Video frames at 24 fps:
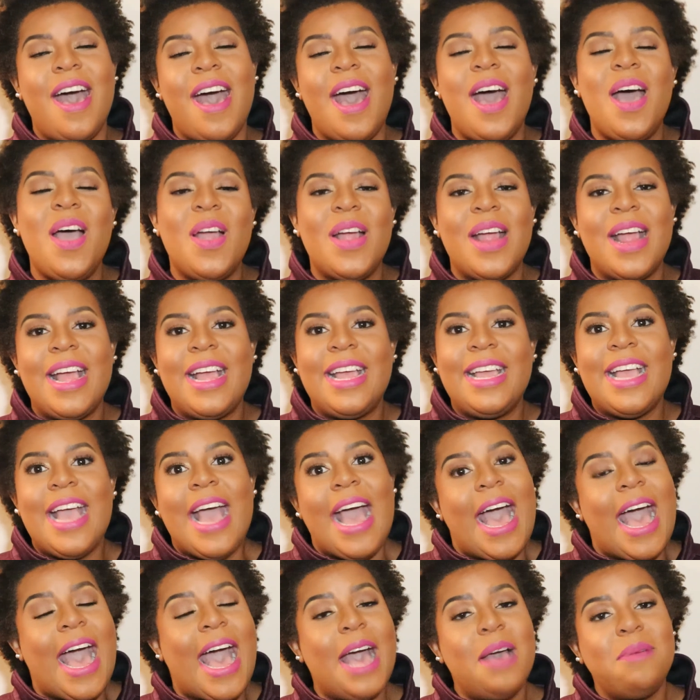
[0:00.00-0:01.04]
All right,
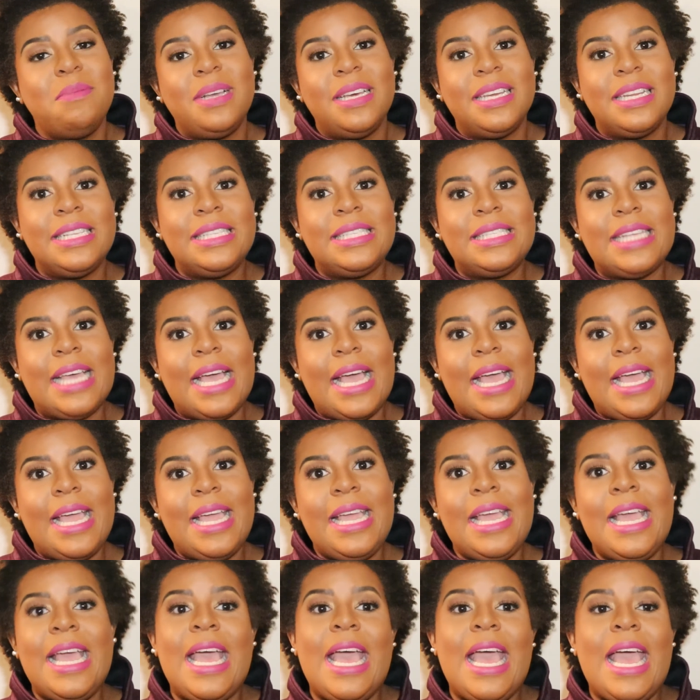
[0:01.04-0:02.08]
I'm gonna
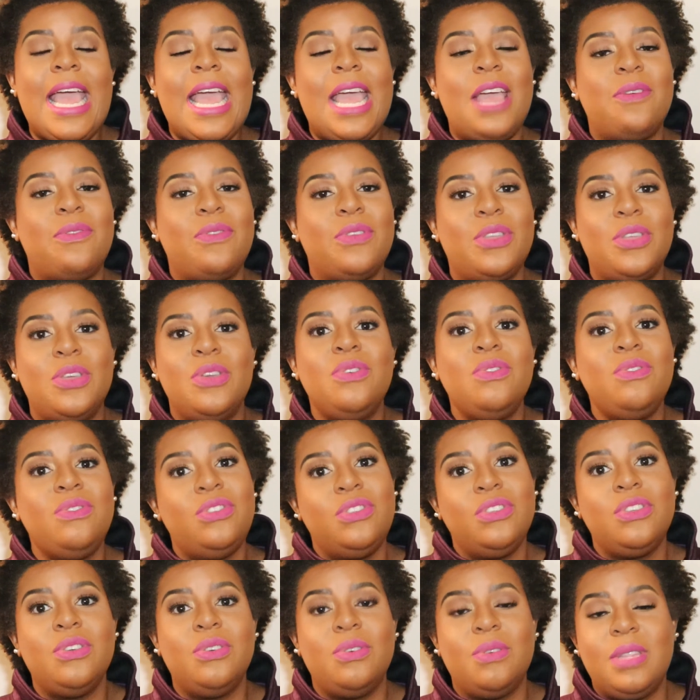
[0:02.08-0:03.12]
say, if you
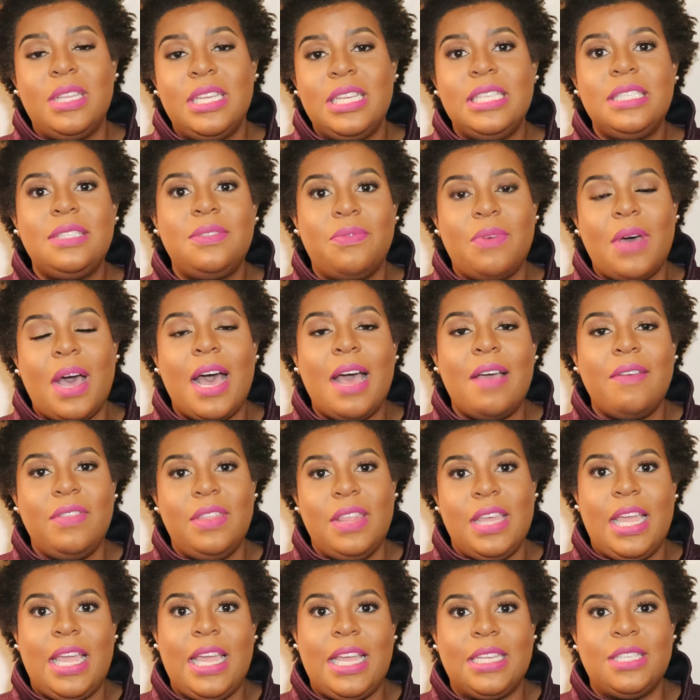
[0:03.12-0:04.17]
do these 5
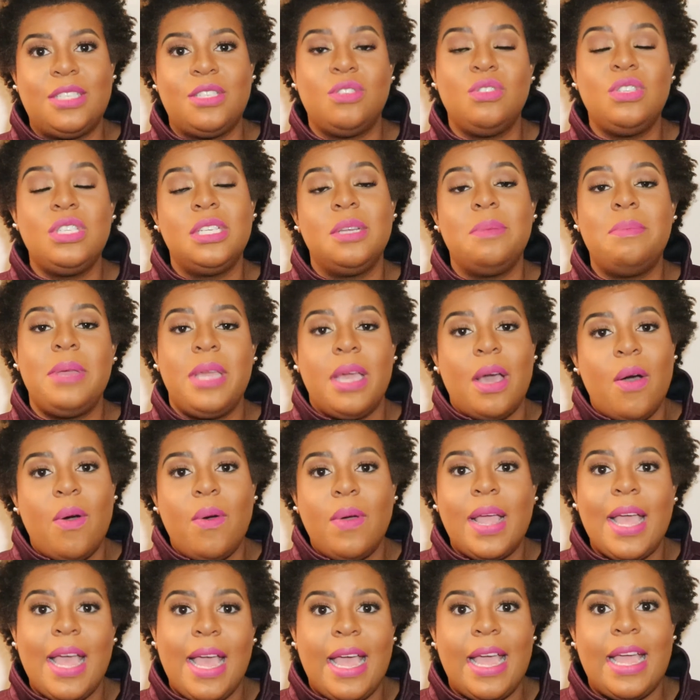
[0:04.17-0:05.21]
things, you should be
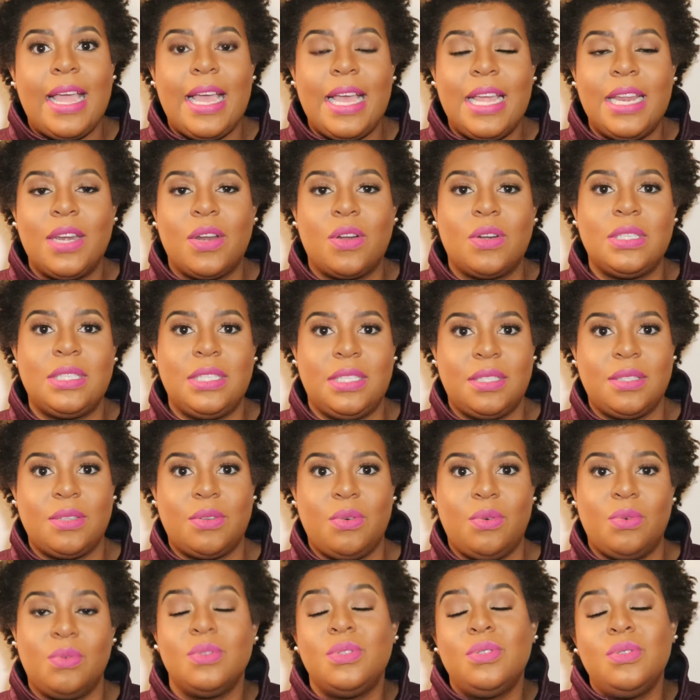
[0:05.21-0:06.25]
okay in nursing
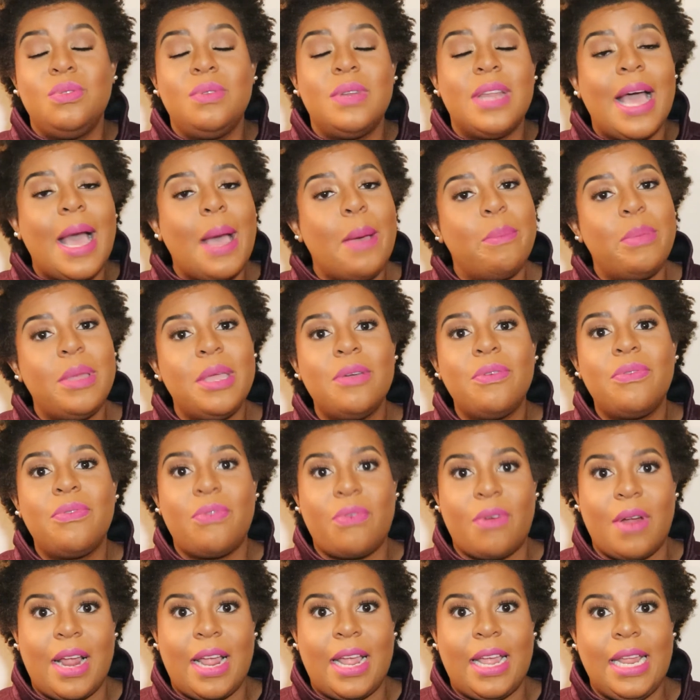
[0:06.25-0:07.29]
school. Do not be
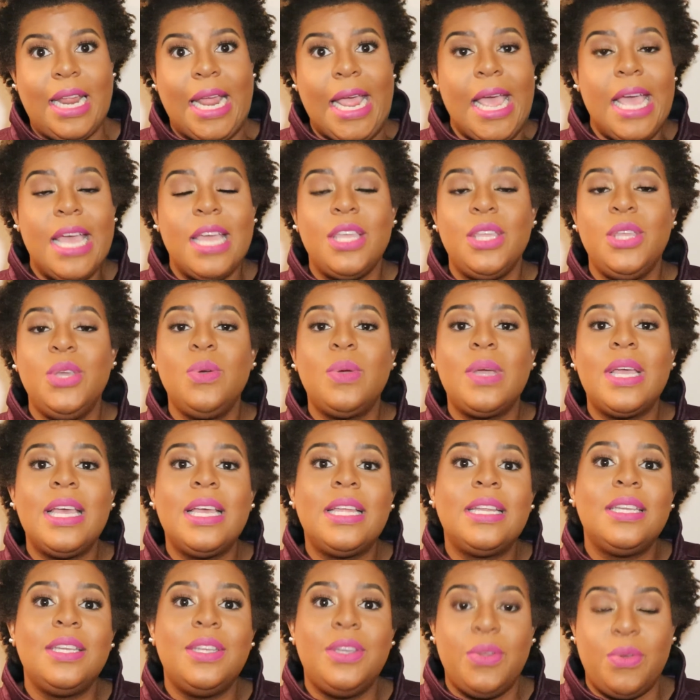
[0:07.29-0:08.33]
afraid. You
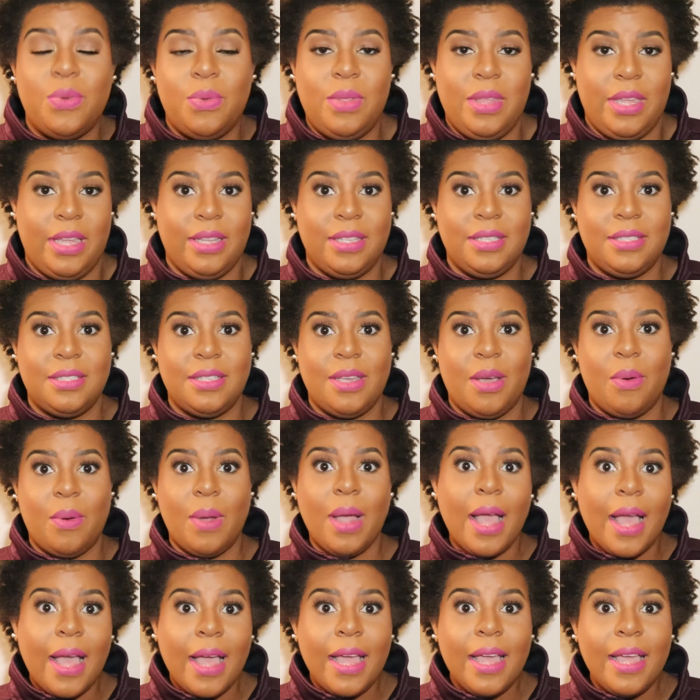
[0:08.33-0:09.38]
can do this,
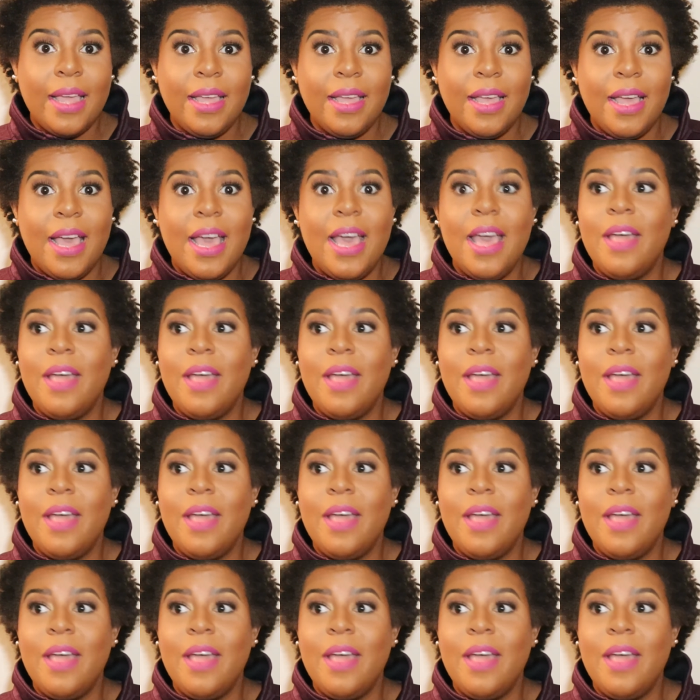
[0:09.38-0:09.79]
okay?